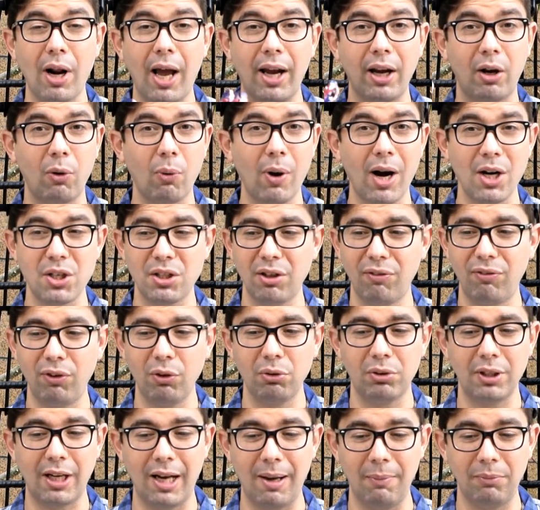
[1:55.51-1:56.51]
I crashed a
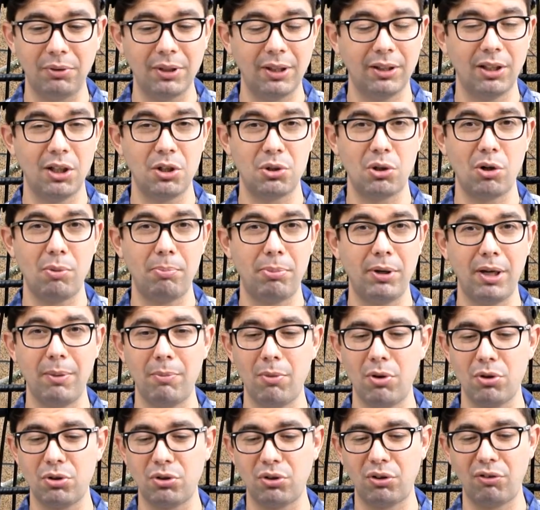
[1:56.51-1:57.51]
few times and the drone pretty
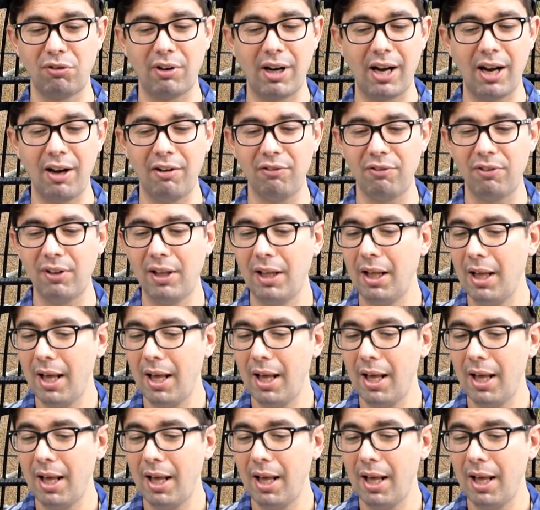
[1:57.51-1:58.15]
much survived,